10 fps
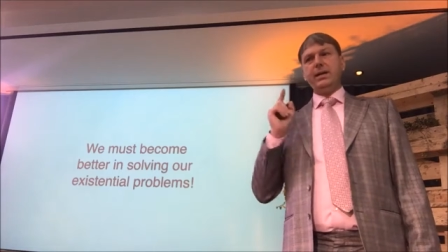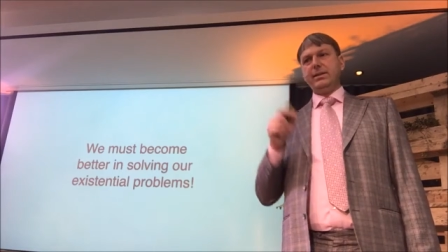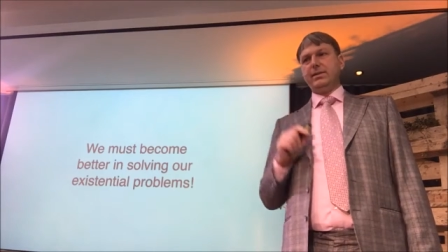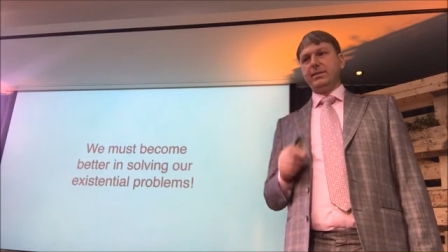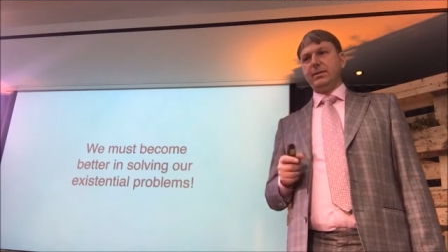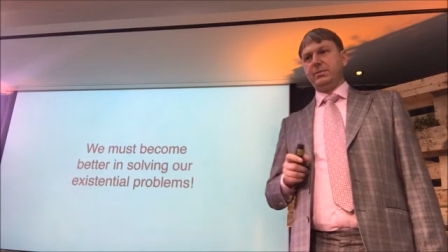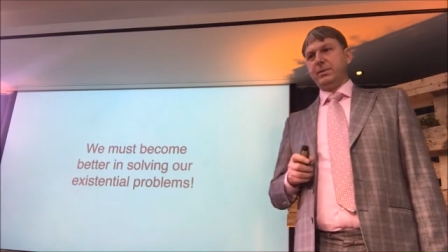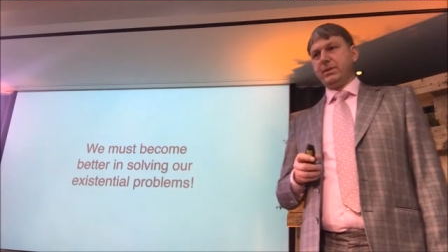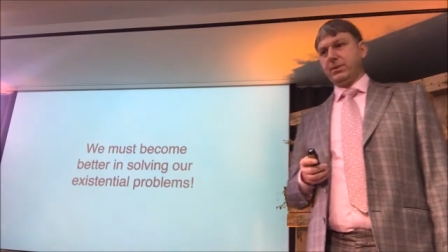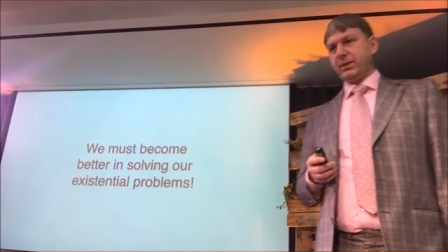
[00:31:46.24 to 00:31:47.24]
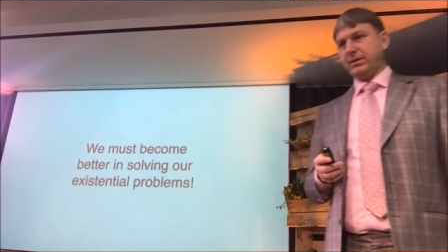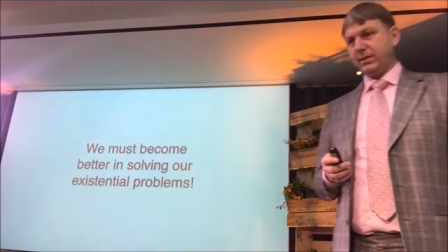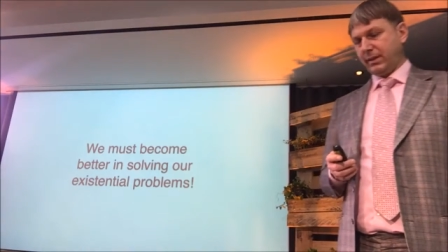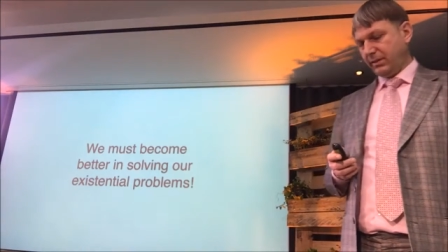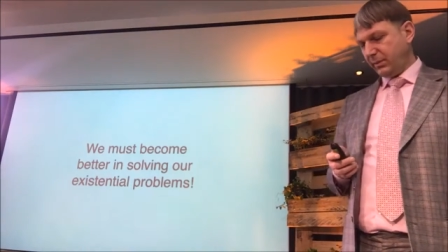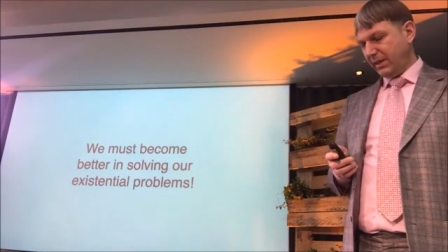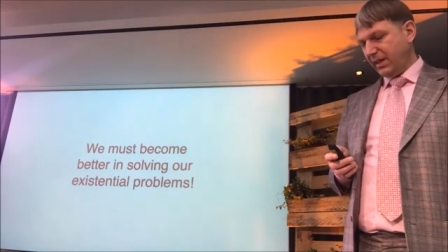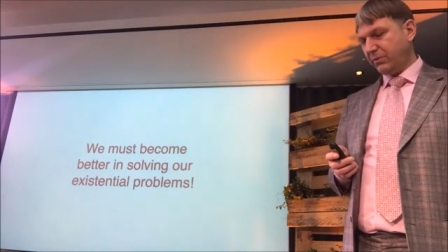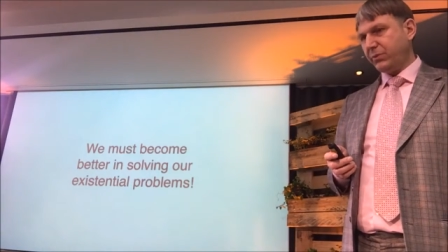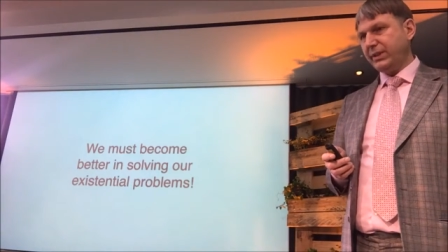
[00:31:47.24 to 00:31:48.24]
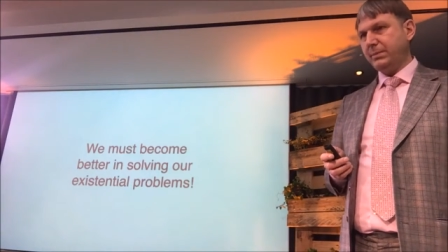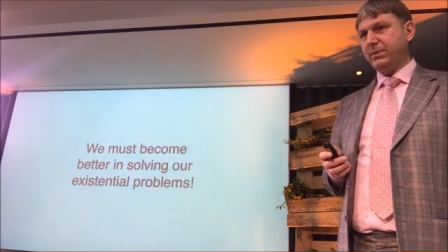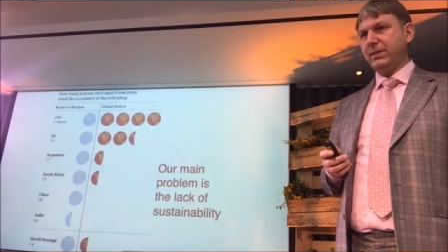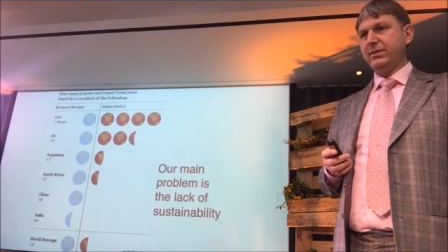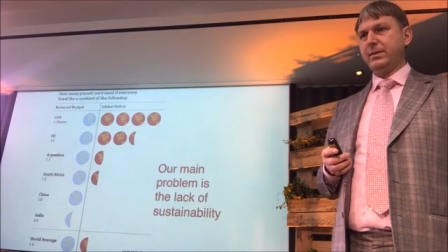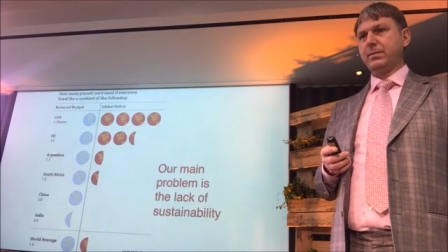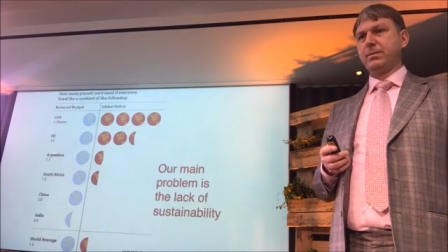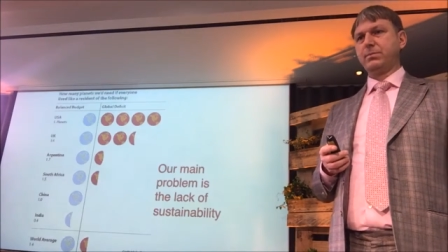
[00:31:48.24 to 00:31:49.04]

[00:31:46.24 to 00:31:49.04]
Why is this? Because we have really pressing